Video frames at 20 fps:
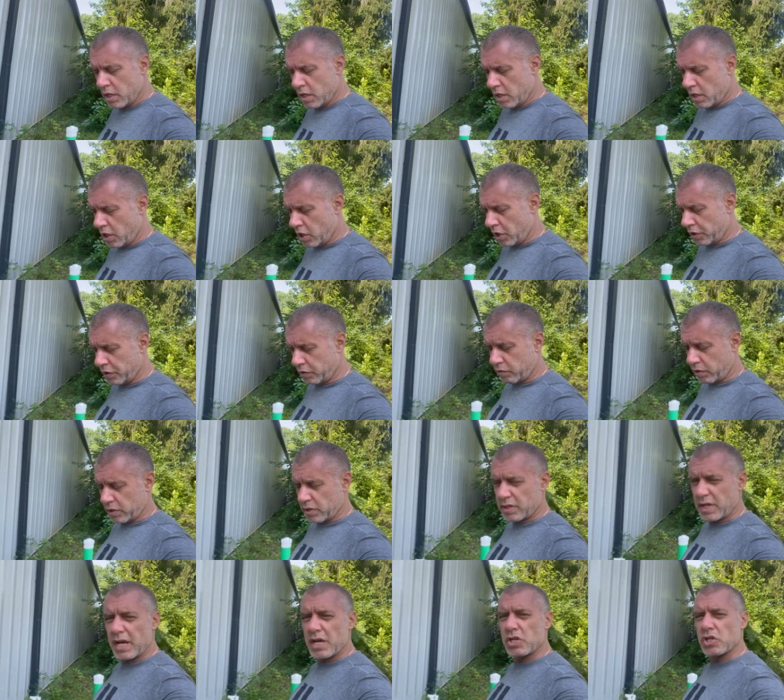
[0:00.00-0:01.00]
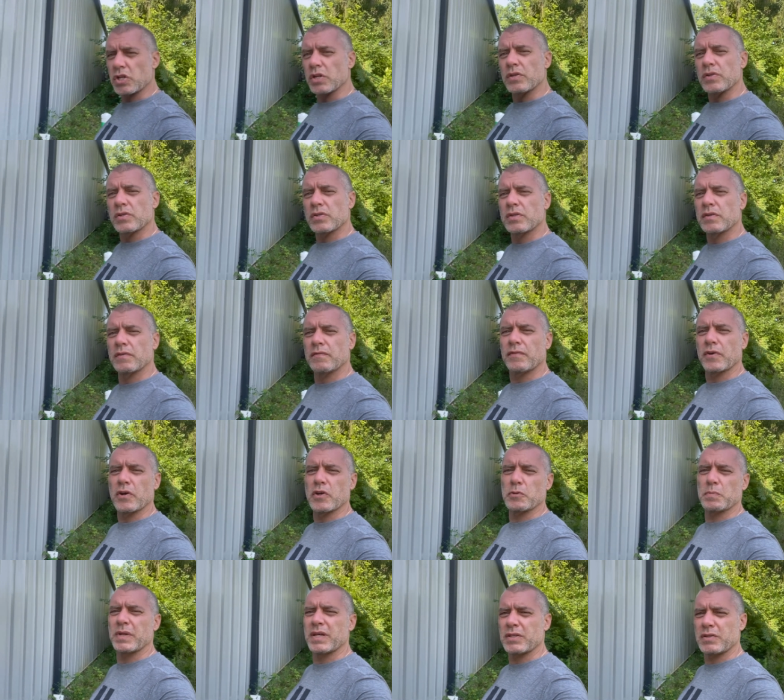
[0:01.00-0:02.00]
on the crustaceans
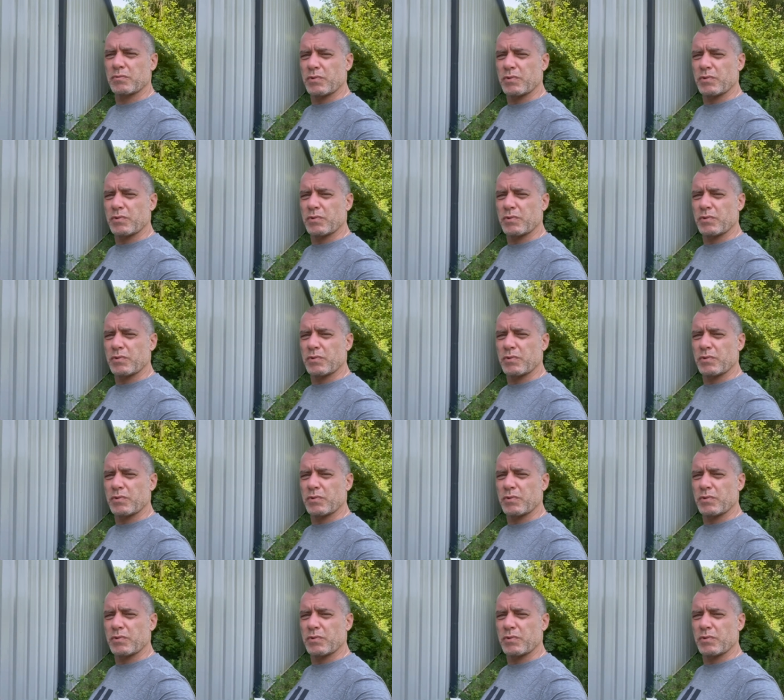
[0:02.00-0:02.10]
first, because